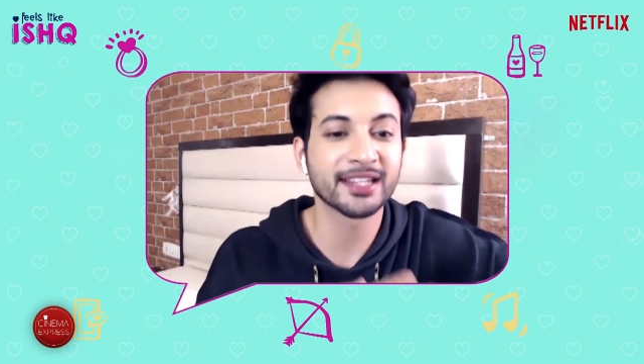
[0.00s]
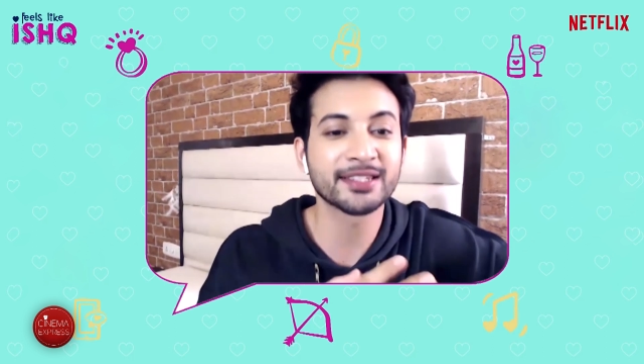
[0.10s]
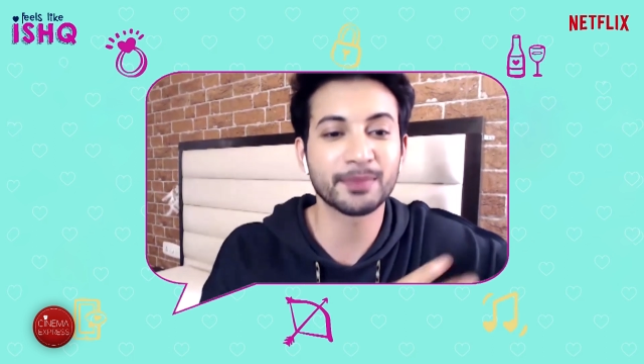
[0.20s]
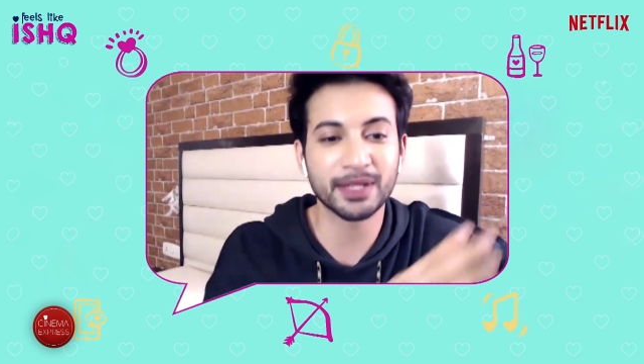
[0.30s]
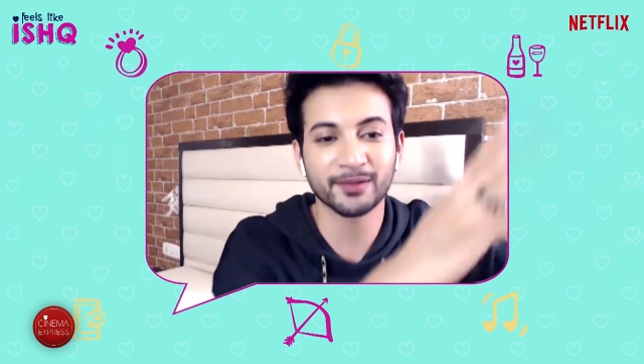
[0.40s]

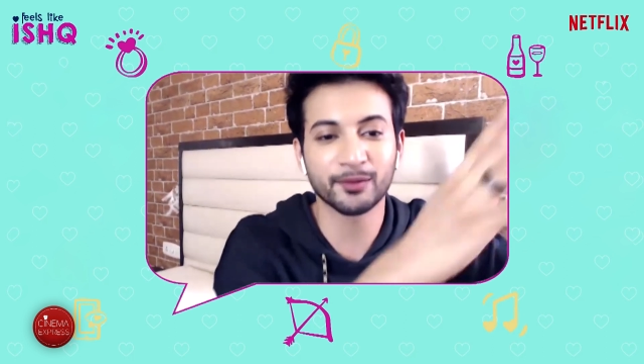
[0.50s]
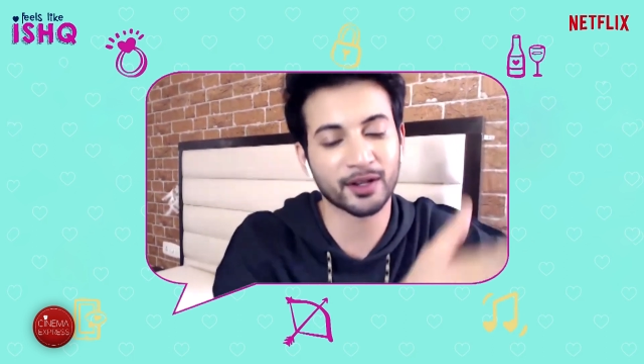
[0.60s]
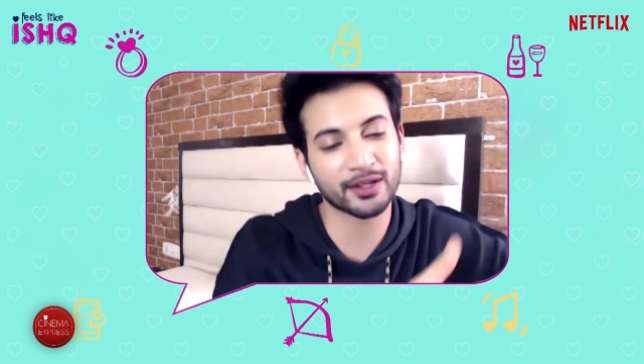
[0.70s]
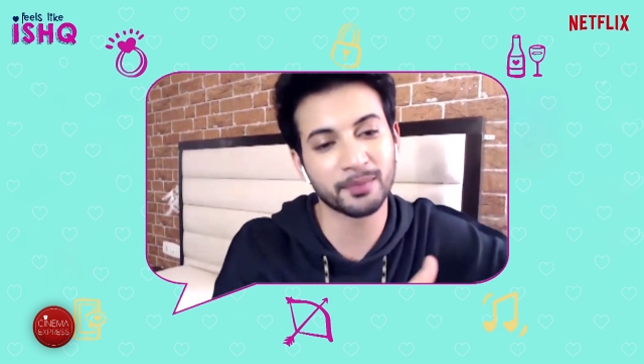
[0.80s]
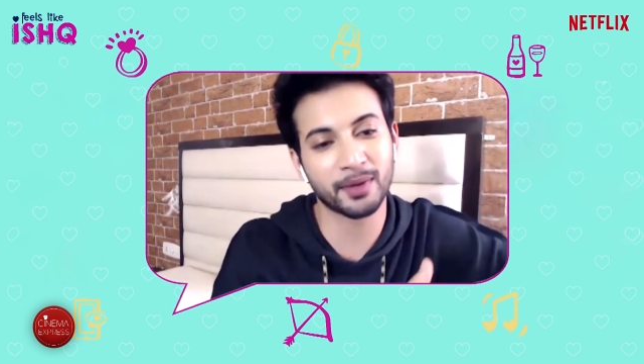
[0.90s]
has been
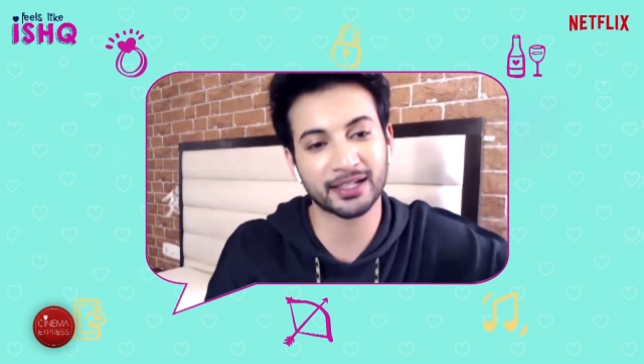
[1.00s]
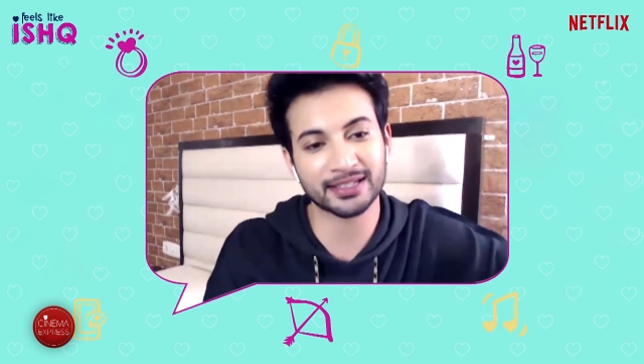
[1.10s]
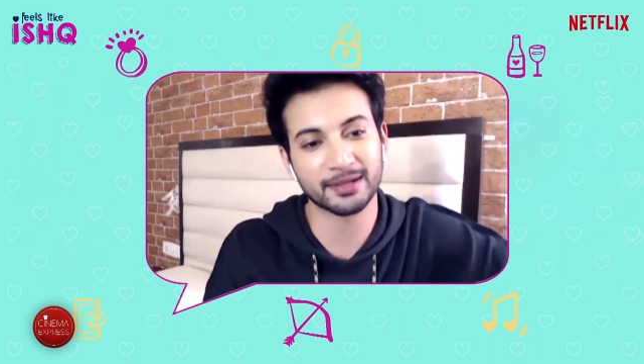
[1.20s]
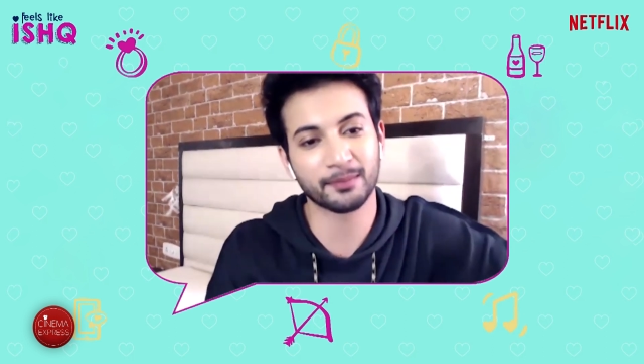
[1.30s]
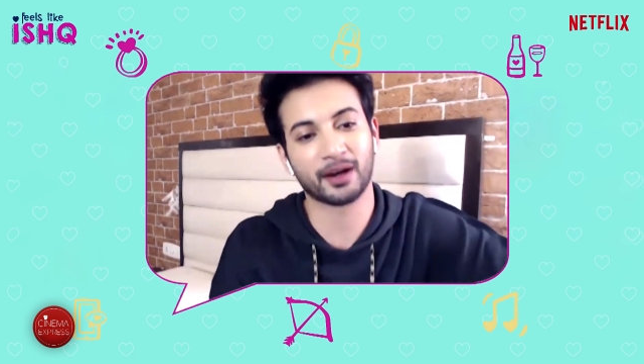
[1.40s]
one of the
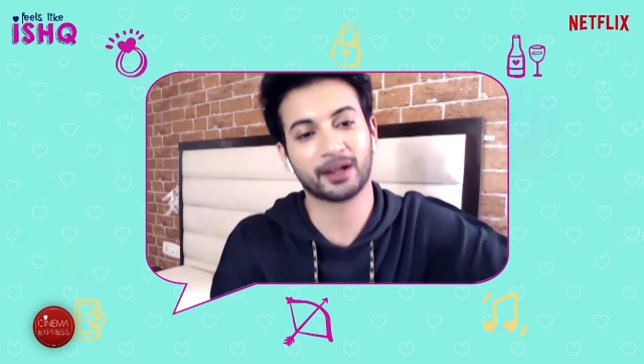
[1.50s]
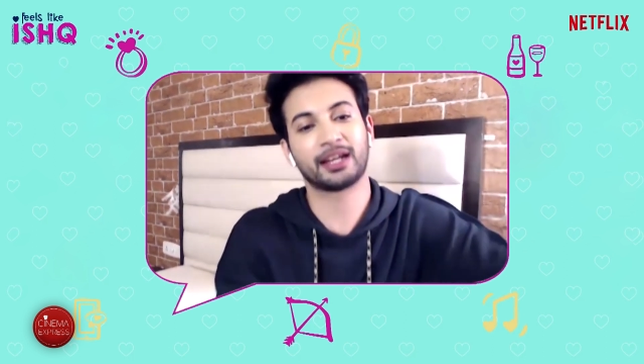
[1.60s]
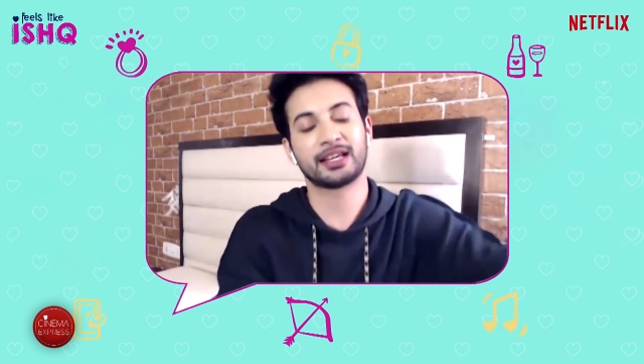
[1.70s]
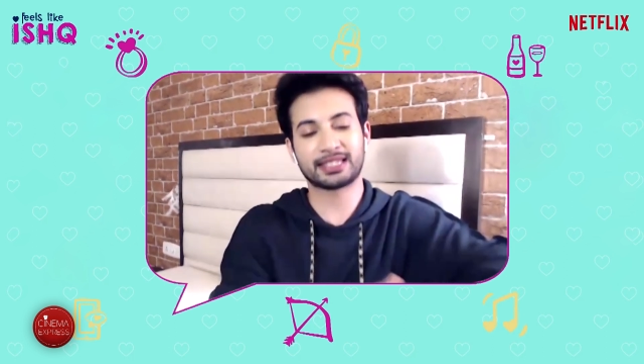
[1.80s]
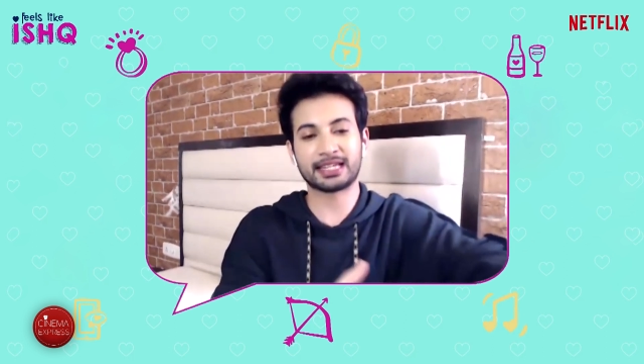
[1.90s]
bucket
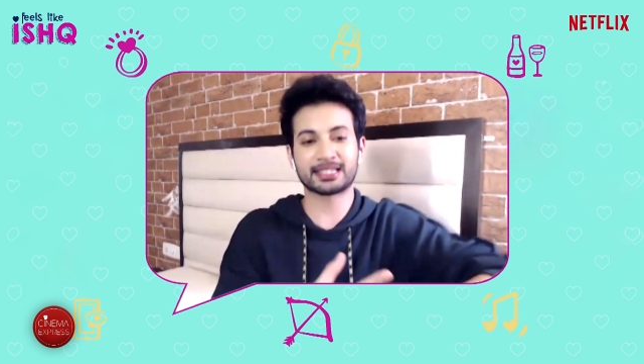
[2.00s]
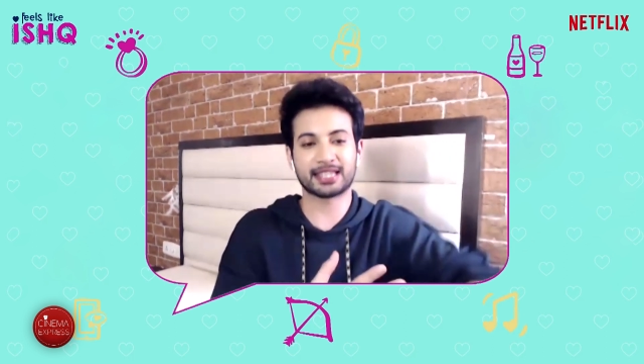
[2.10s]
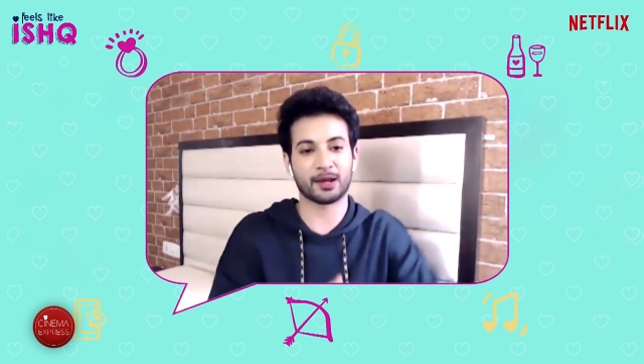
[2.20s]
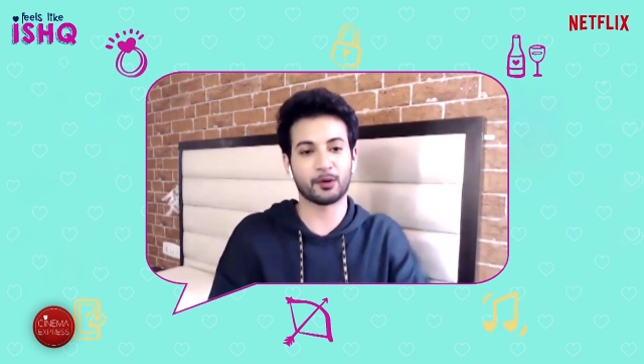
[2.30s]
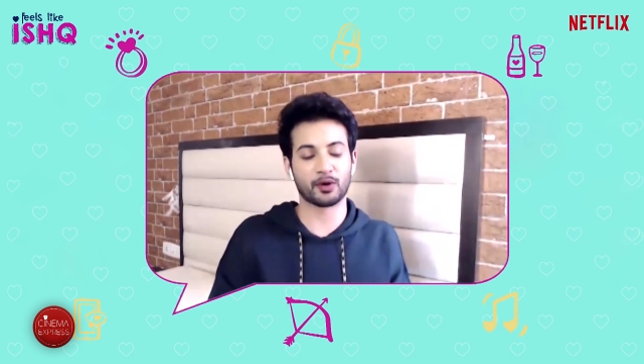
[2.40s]
list things
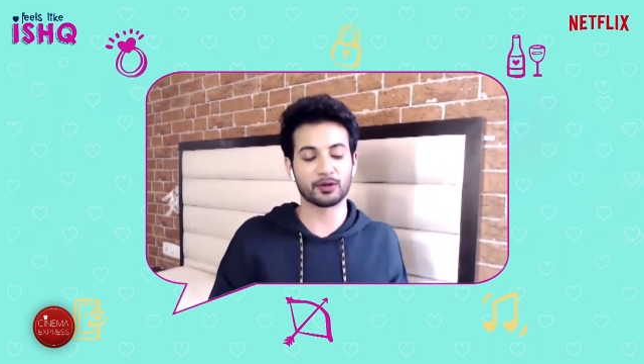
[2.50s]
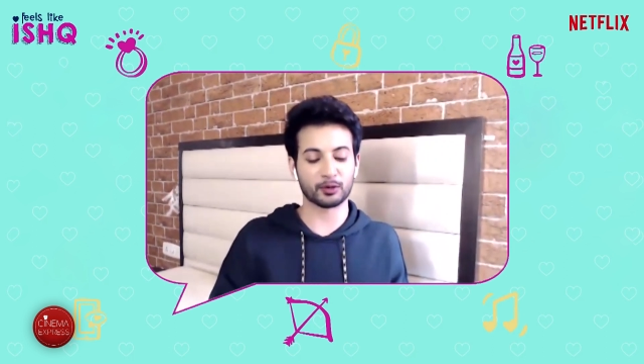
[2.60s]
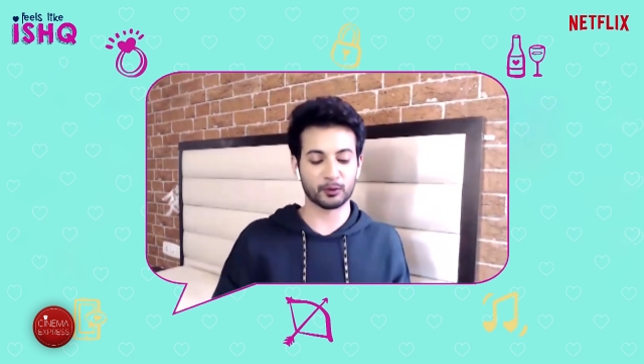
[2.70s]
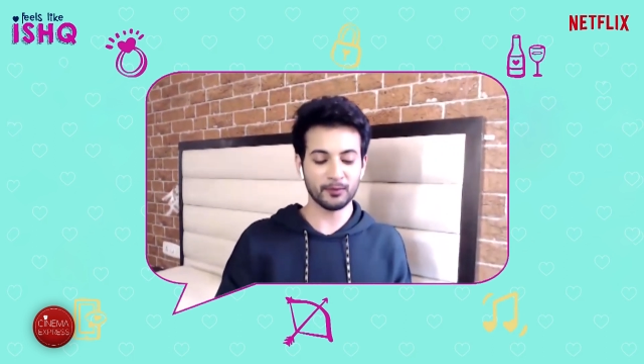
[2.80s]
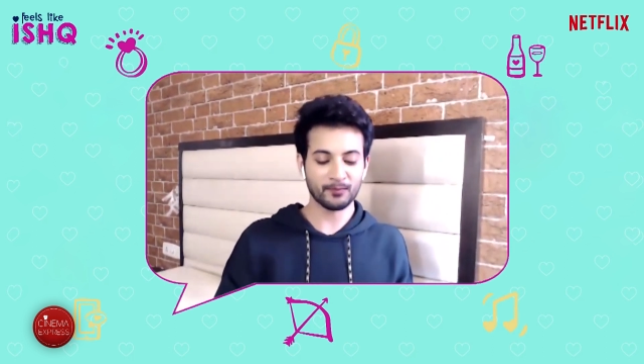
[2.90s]
that I want to
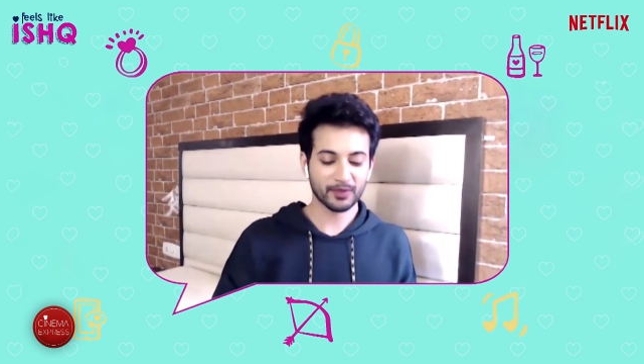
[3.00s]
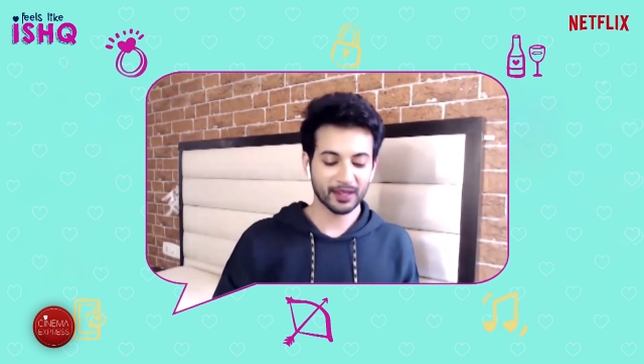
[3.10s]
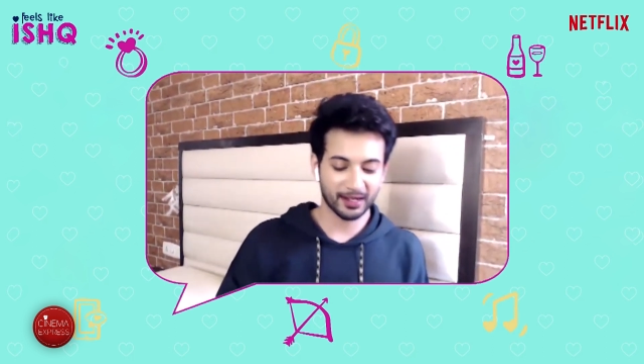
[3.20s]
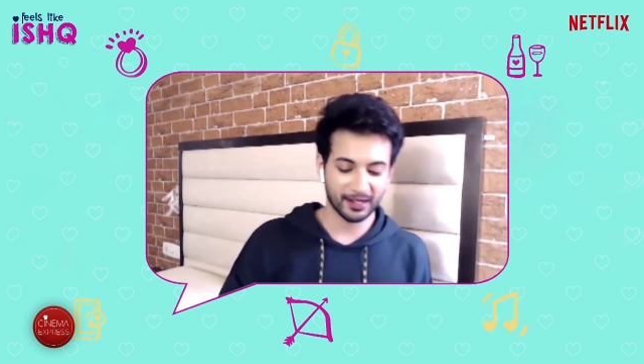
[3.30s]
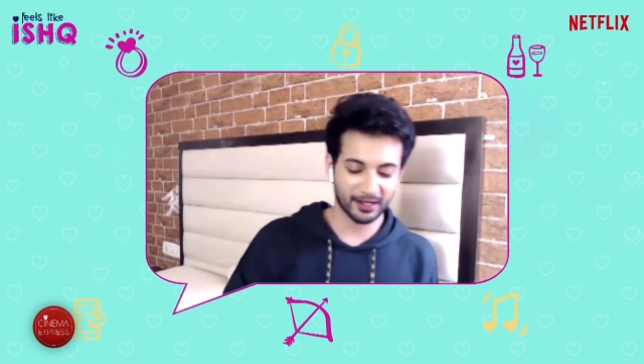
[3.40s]
do.
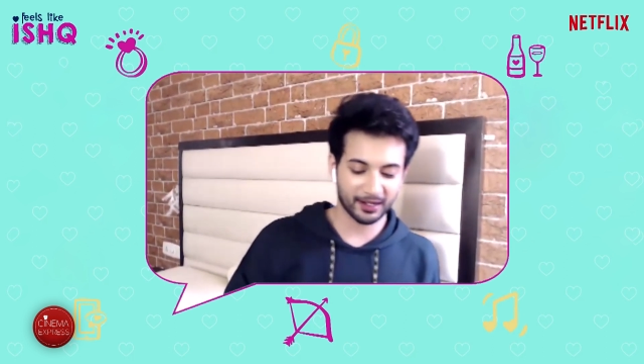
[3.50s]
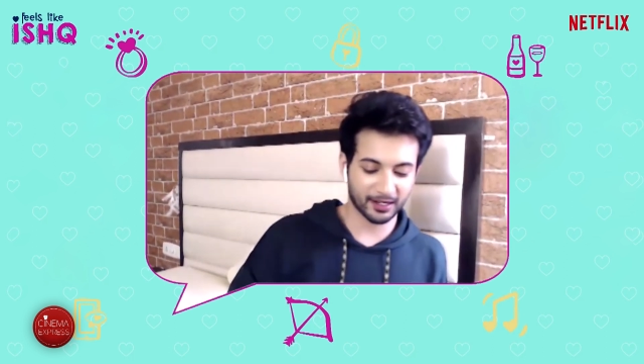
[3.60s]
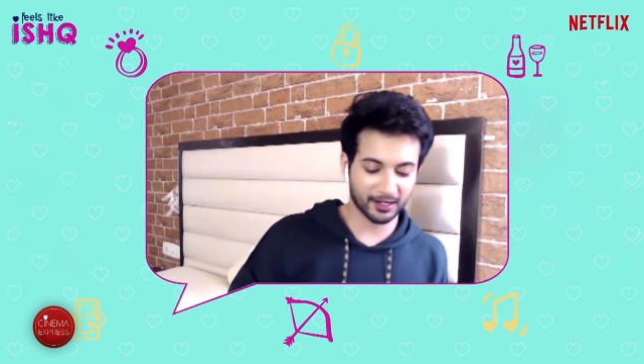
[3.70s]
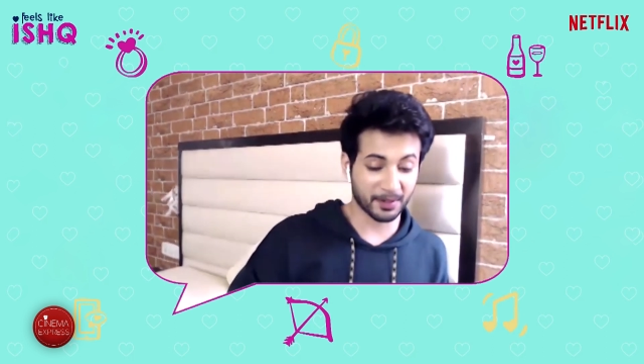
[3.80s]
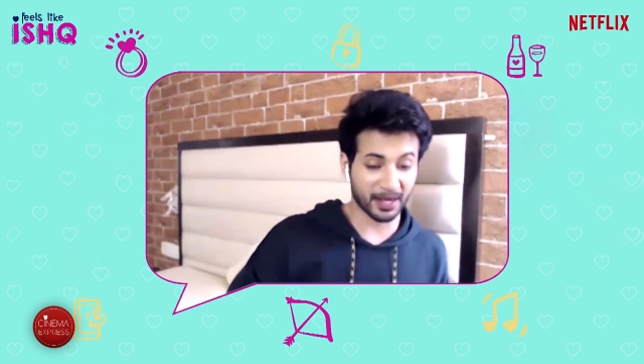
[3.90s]

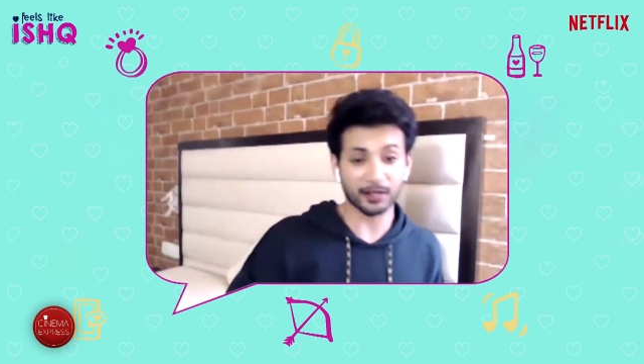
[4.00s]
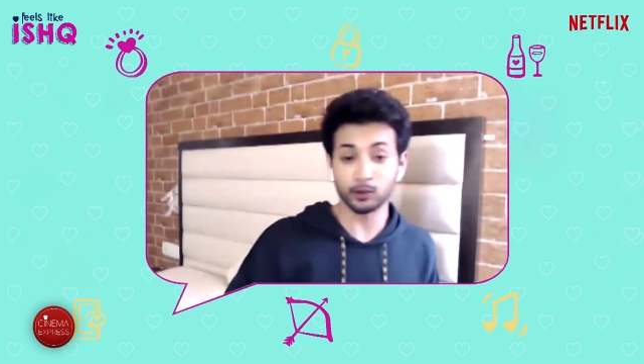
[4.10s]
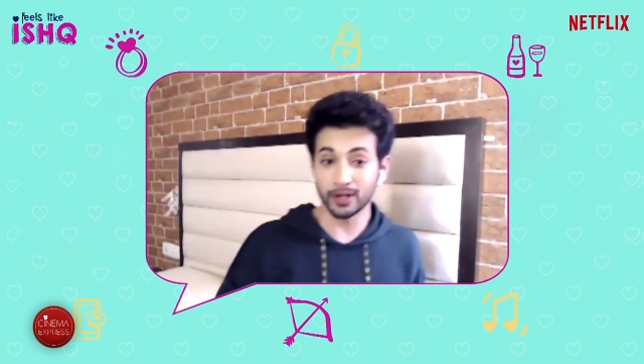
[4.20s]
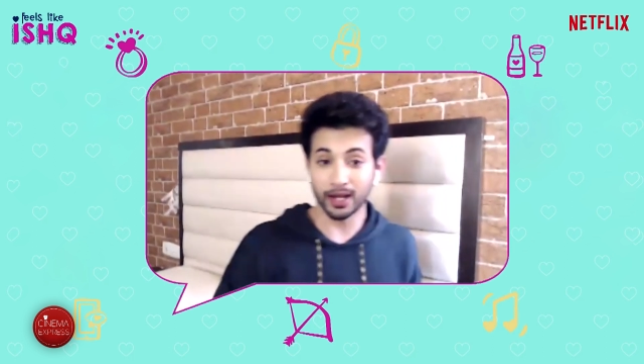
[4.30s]
But I do